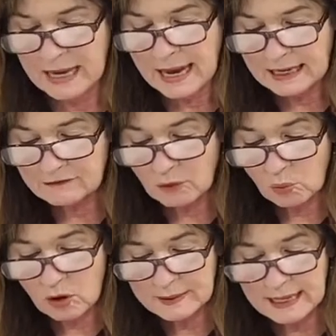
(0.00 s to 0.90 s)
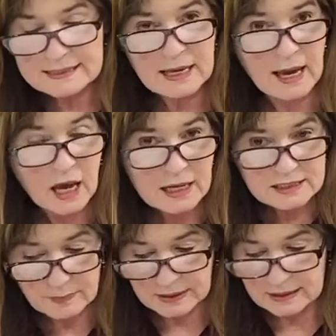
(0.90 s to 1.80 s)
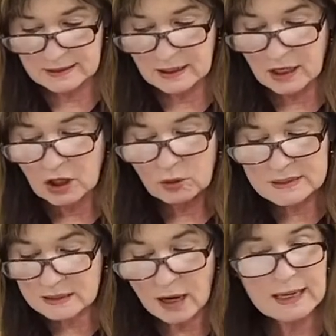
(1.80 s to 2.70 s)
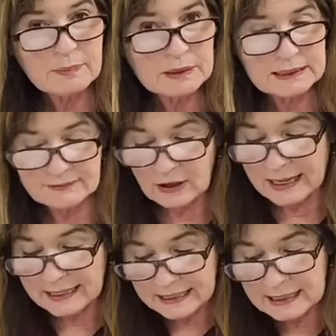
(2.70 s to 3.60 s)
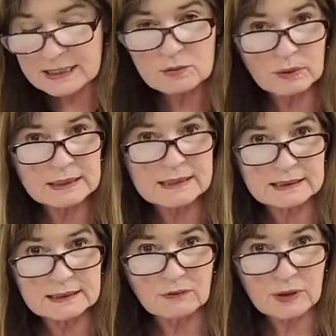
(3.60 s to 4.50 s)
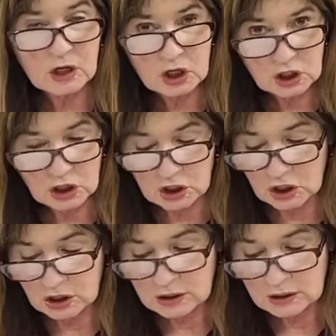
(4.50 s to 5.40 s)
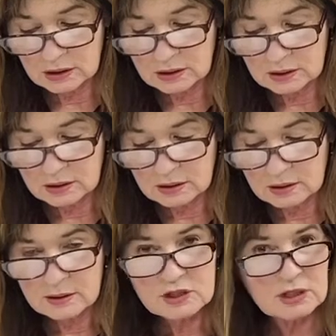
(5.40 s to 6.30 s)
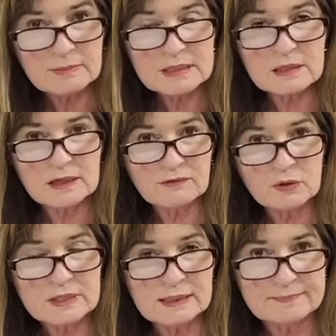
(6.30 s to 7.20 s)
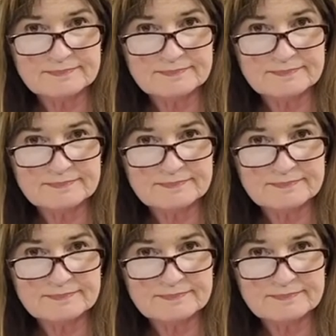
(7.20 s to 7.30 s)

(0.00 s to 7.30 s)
And if a woman has a husband who is not a believer and he is willing to live with her, she must not divorce him.